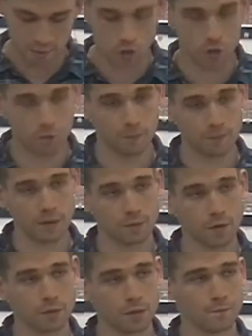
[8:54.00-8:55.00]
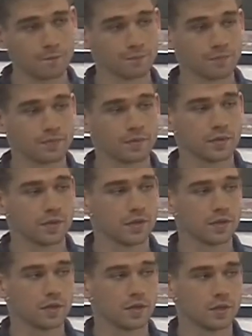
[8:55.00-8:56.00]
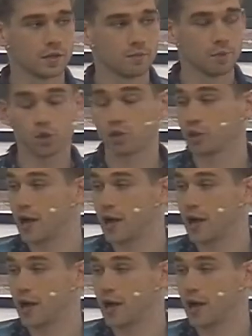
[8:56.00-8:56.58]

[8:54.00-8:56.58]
a problem. Because